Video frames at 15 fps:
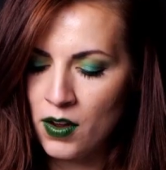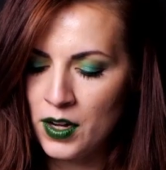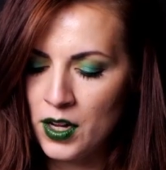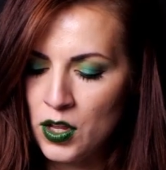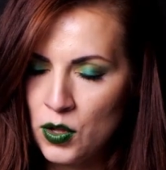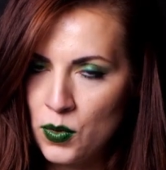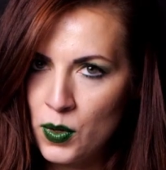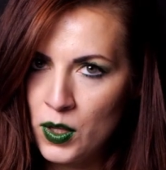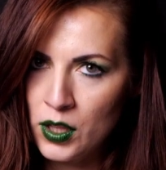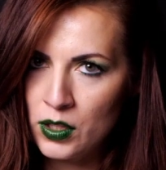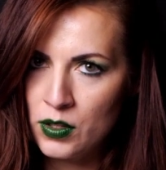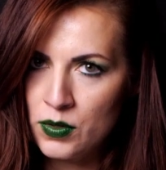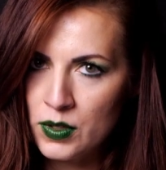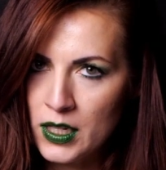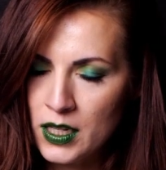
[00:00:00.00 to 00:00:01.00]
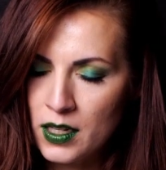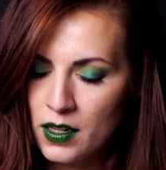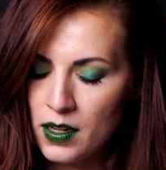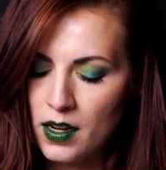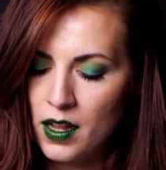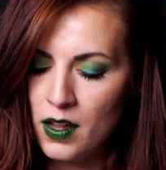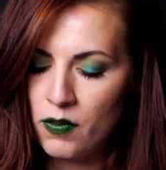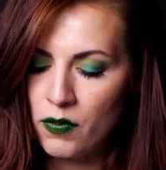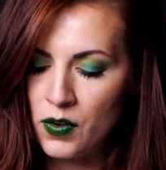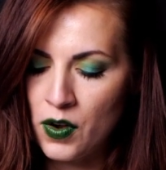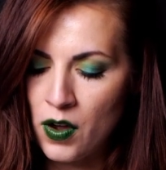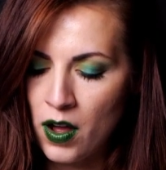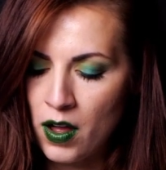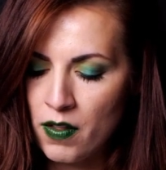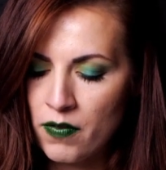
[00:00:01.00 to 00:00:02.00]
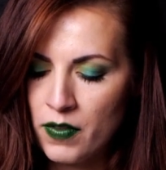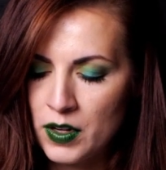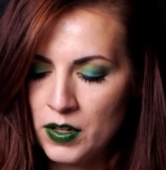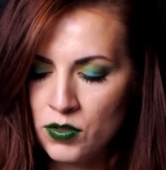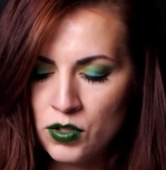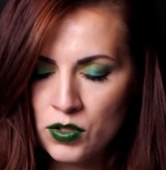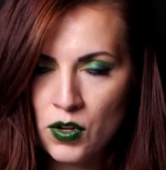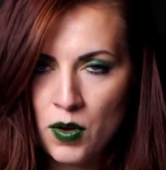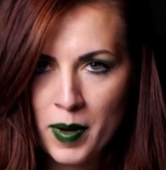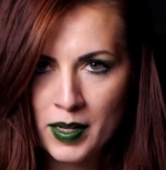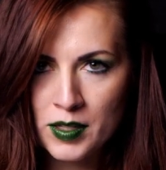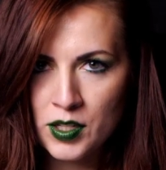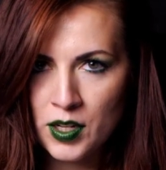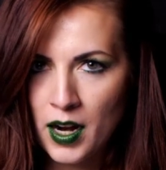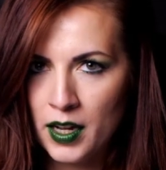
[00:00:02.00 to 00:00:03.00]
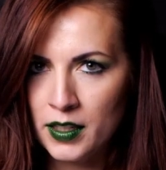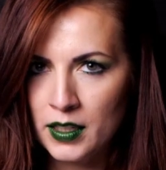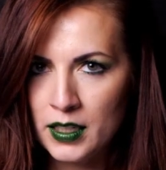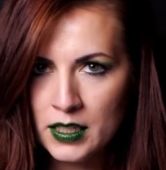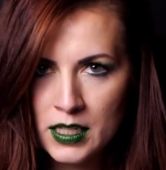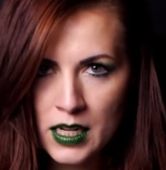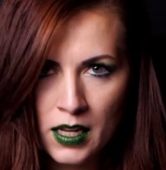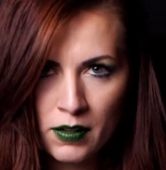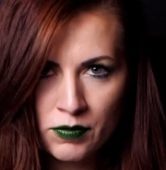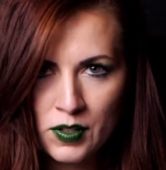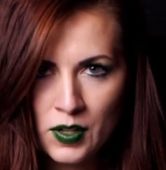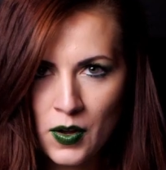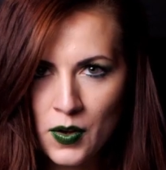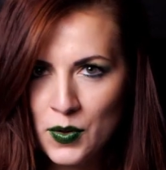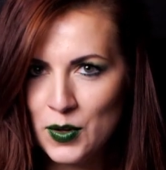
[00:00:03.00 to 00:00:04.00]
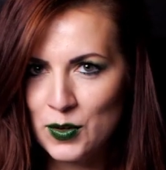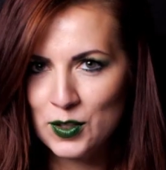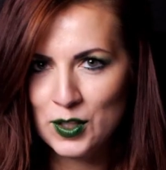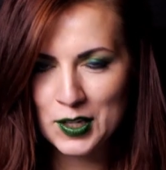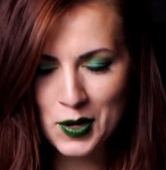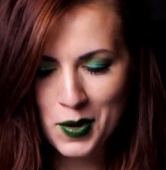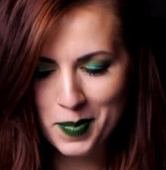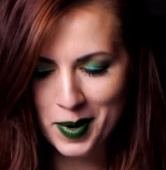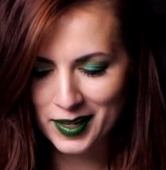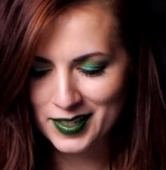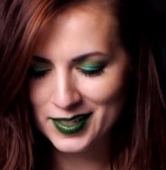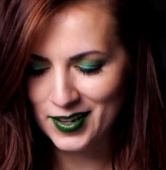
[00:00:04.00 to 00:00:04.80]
on it, you would lose it. If not, then you just go back to your island. If so, you still go back